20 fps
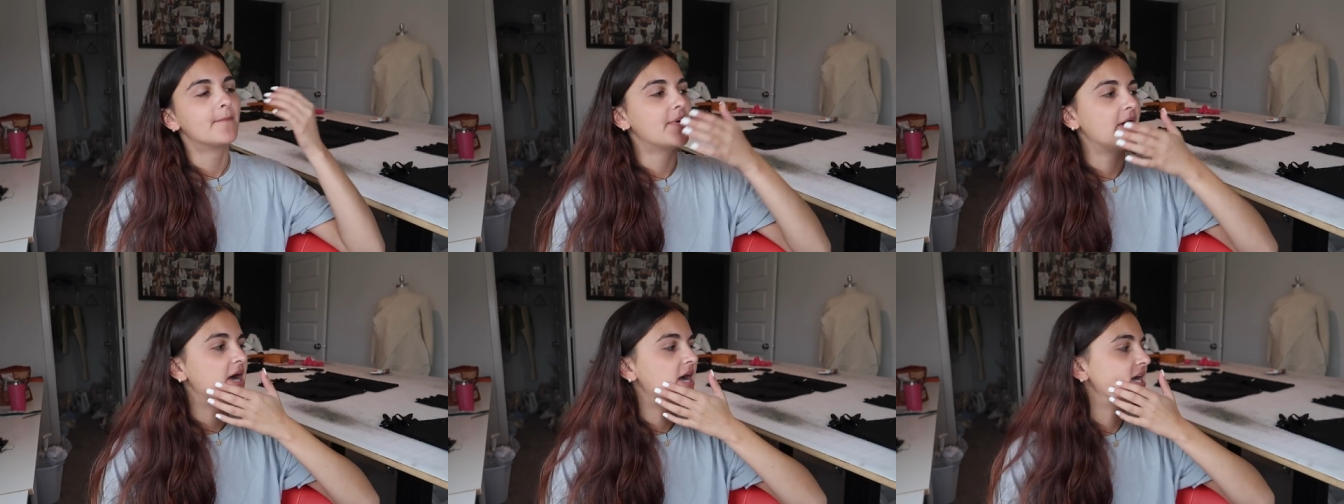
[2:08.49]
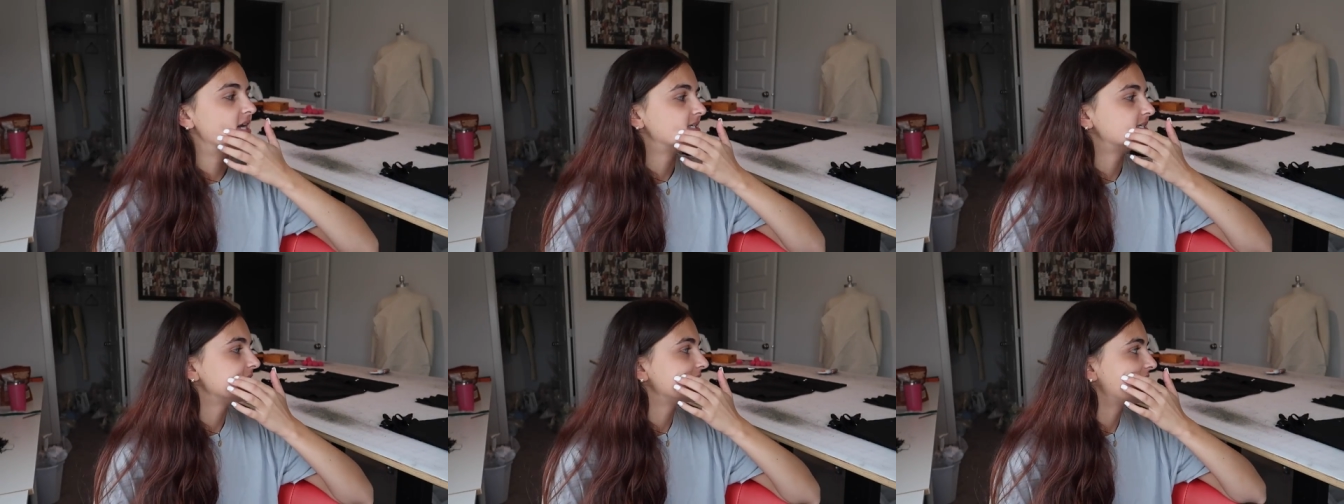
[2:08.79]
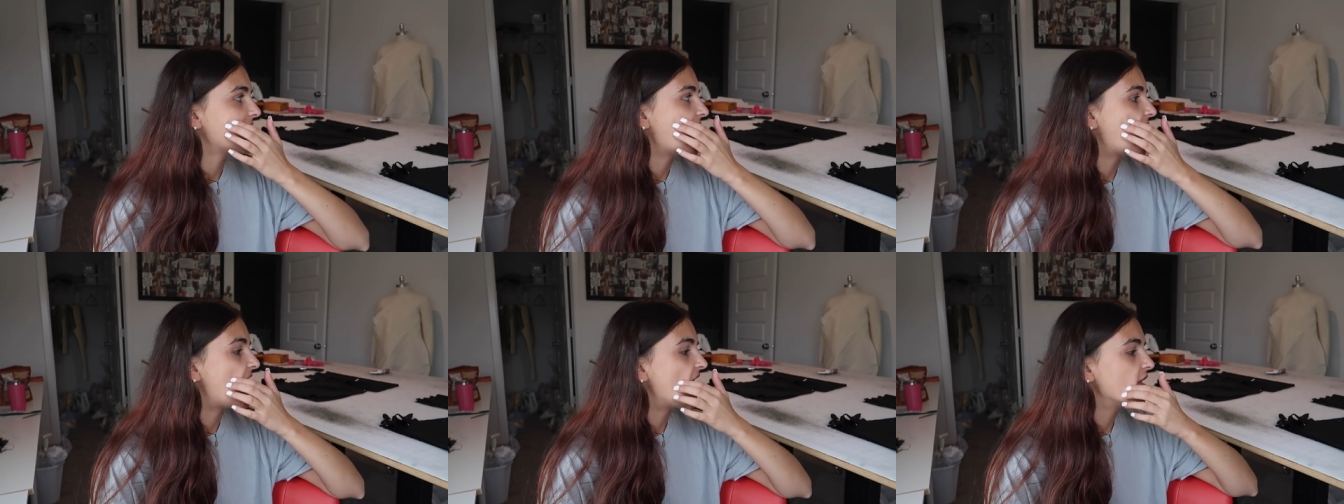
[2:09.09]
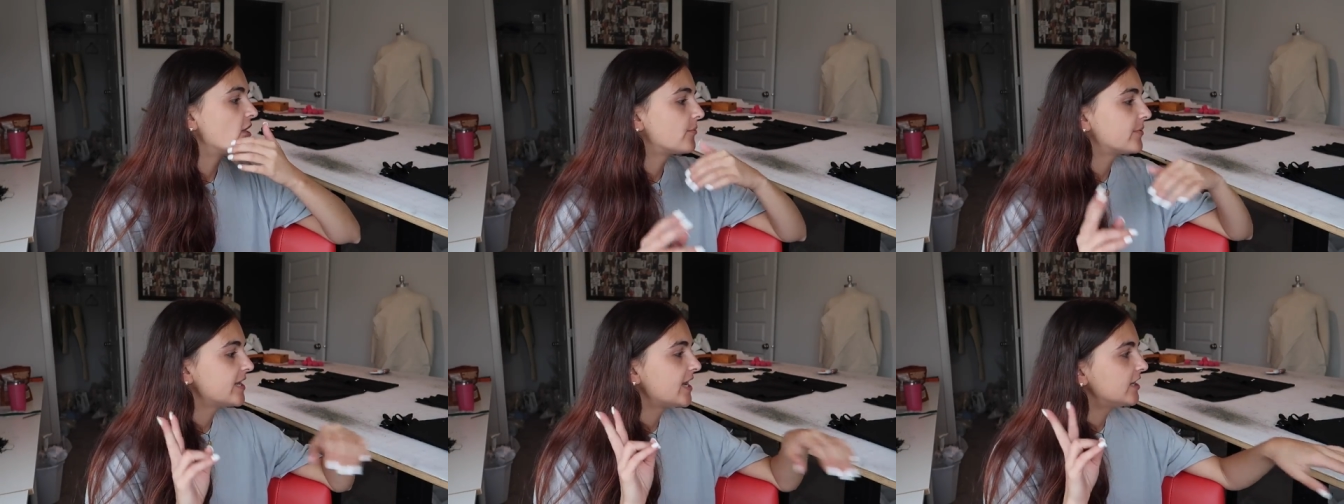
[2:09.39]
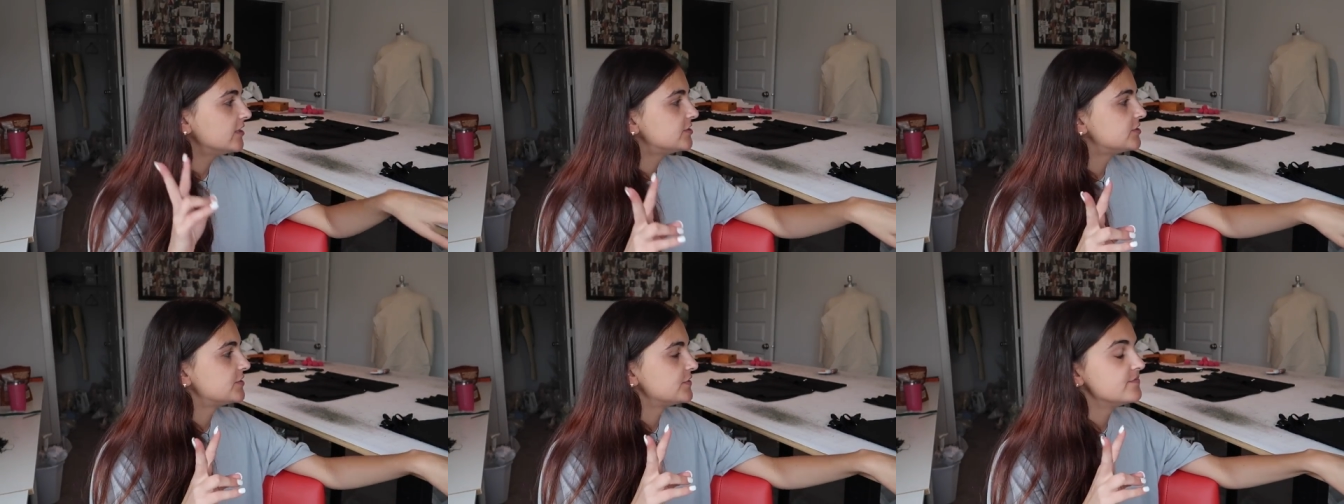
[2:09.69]
But yeah, I already
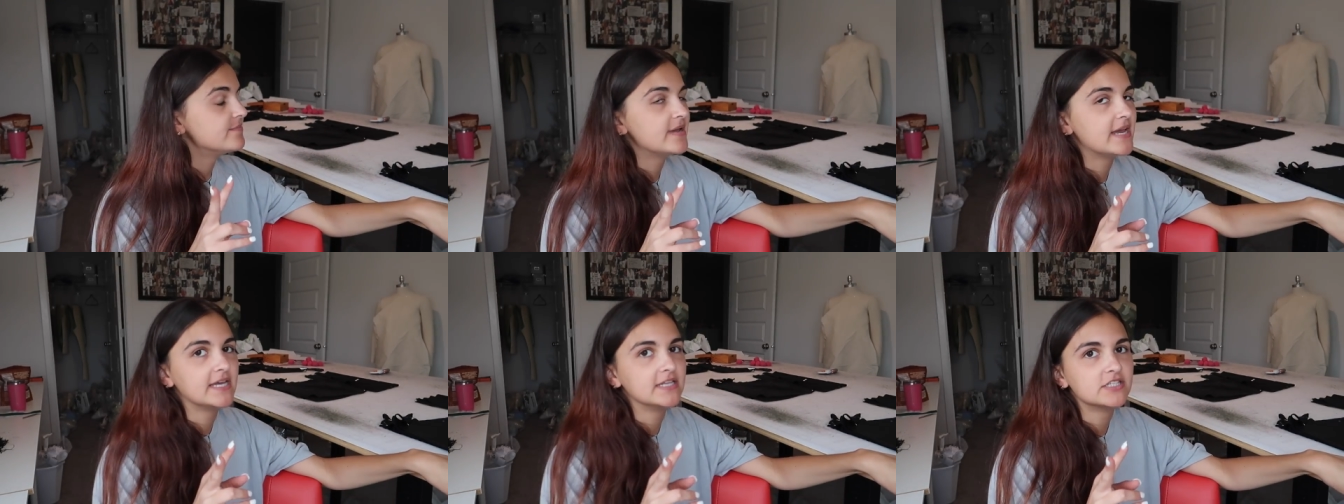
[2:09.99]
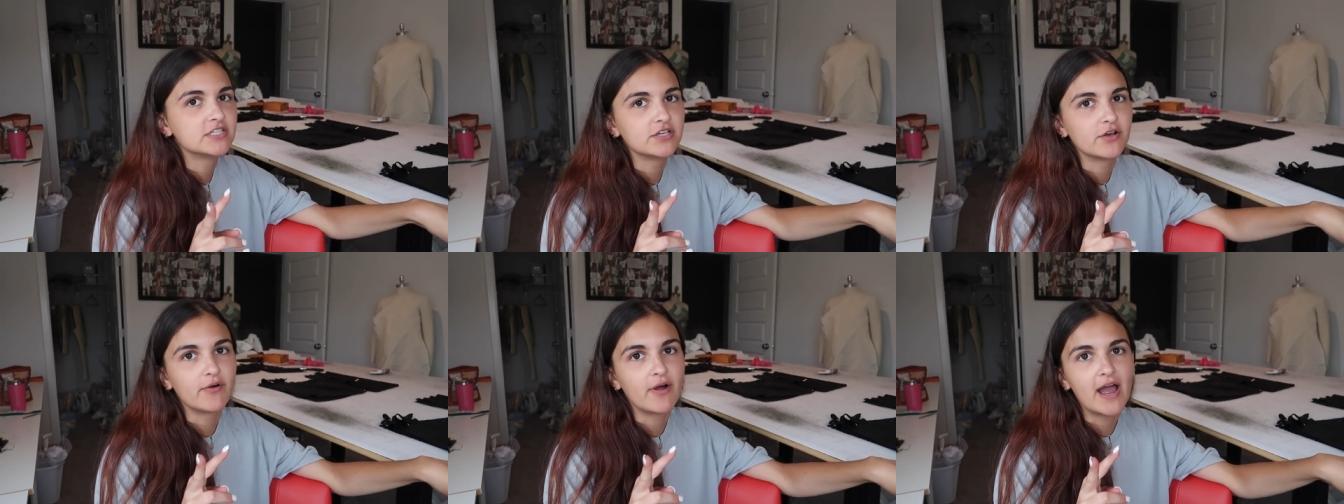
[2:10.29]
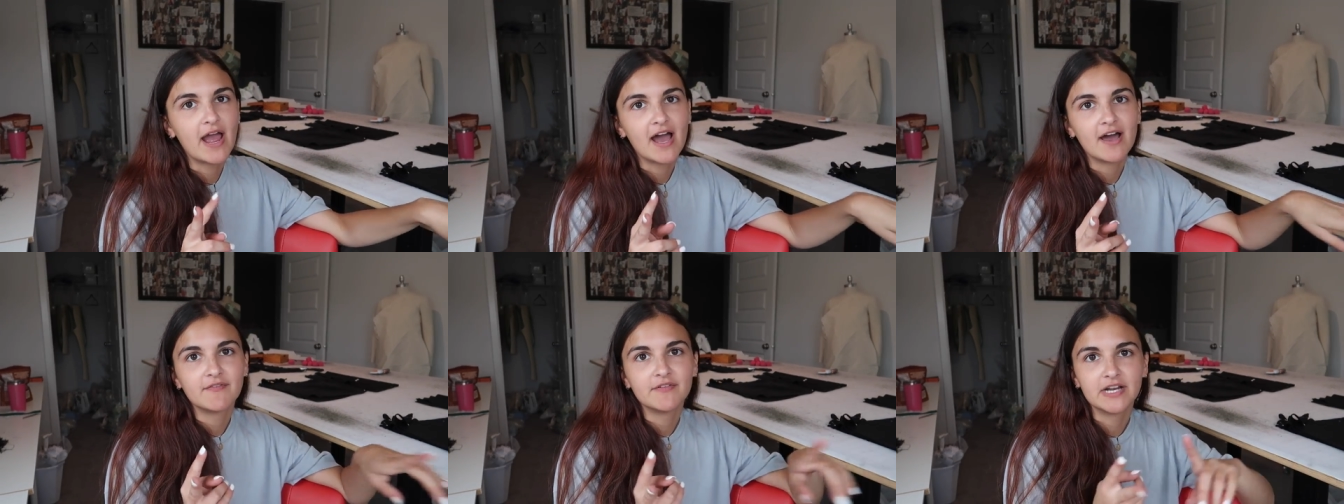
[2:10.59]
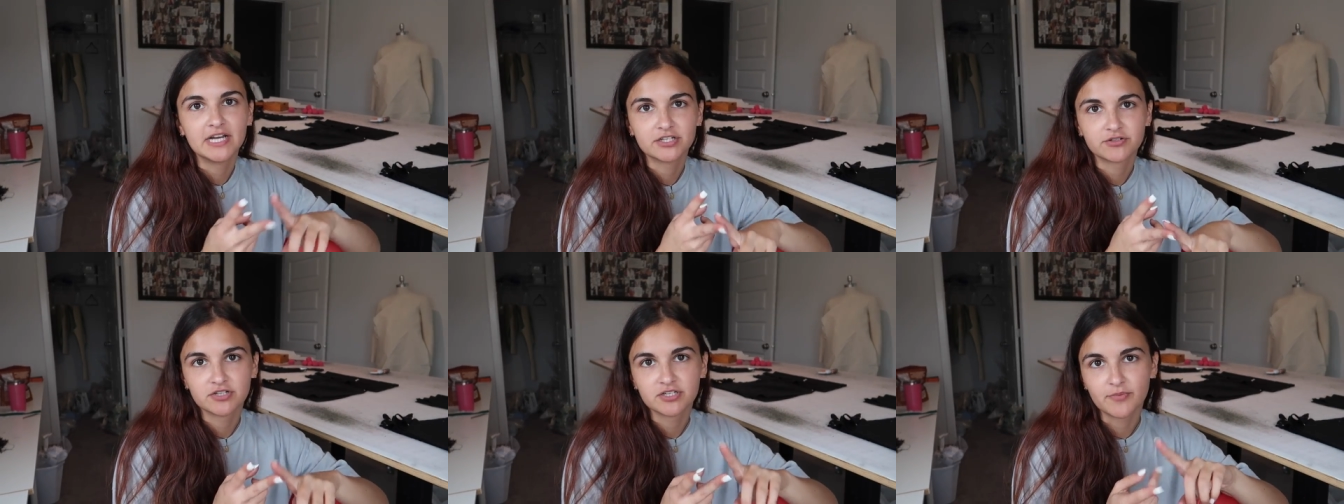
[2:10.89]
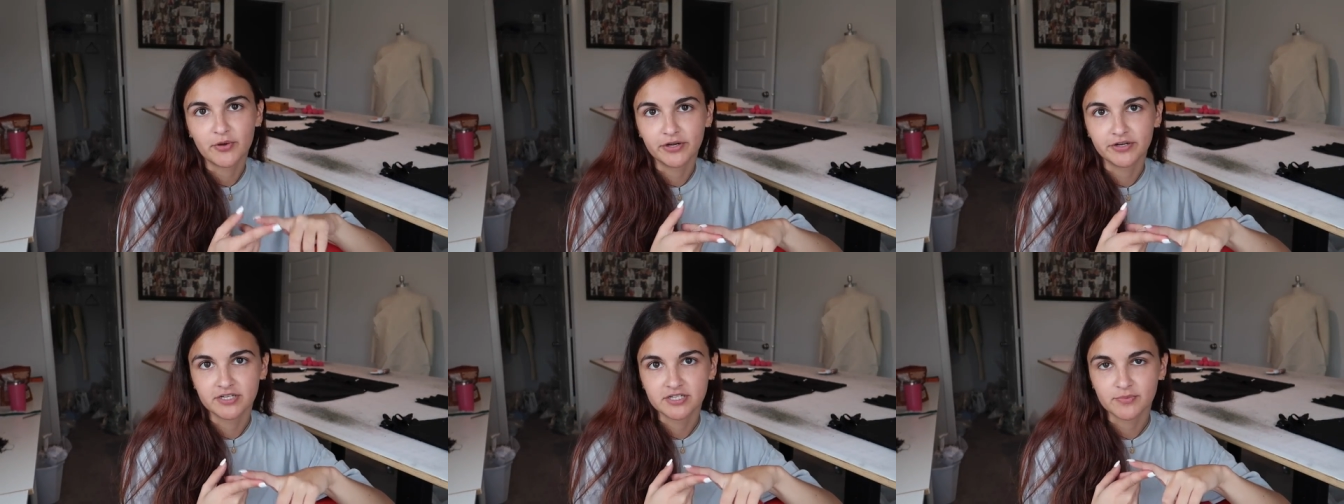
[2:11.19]
had 2 made, so I have an extra
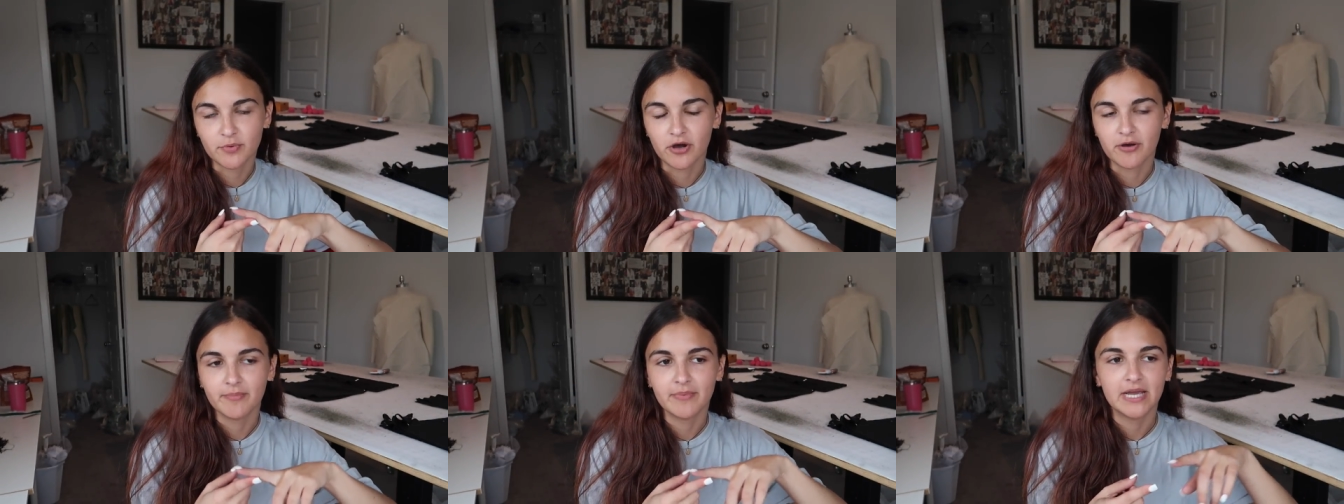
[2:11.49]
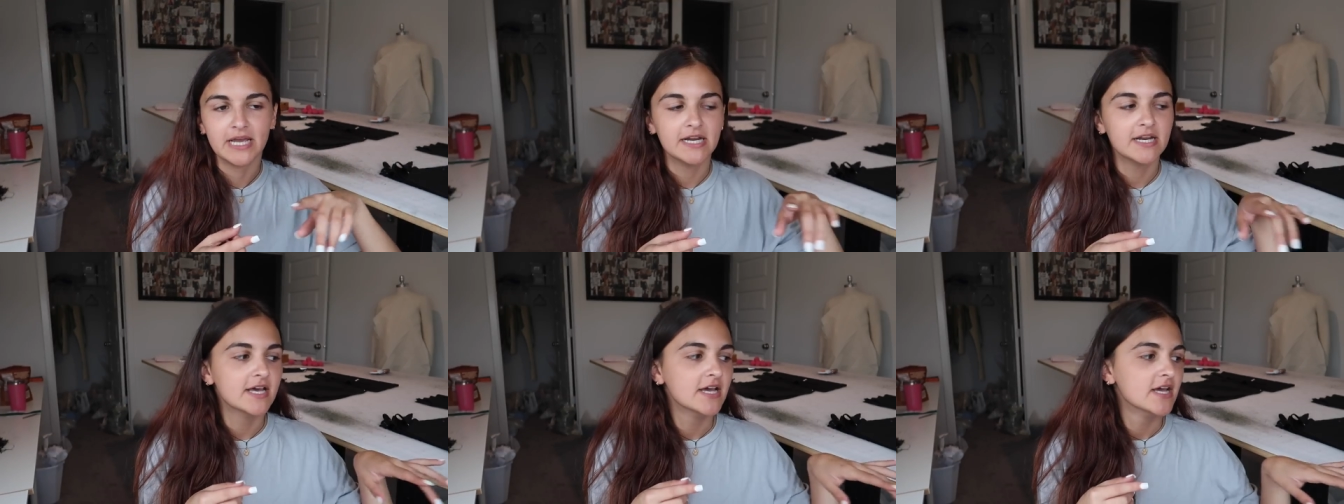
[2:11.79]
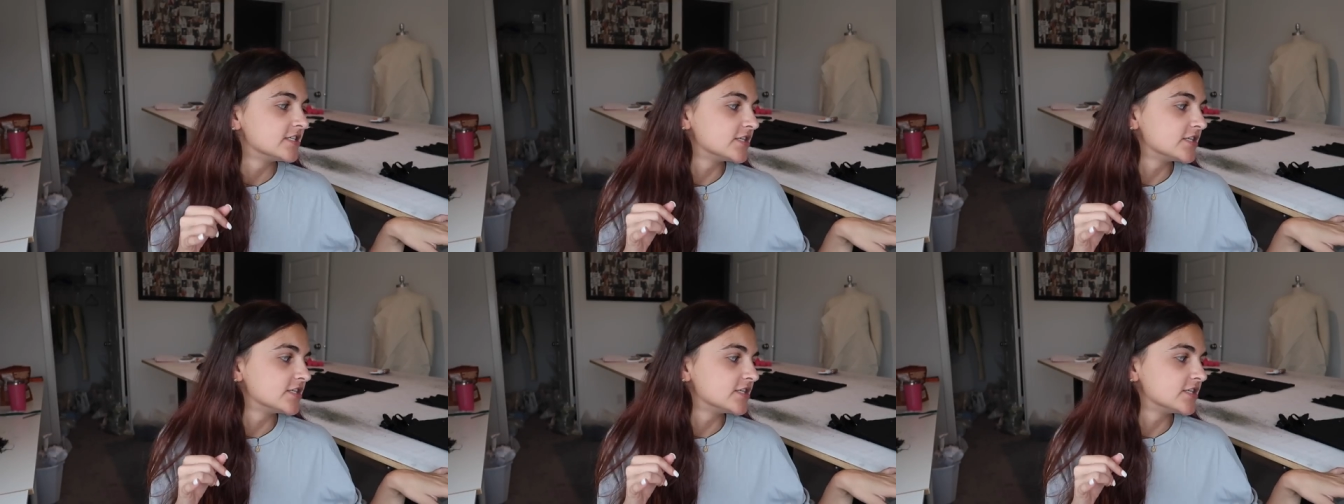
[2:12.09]
small and a small made.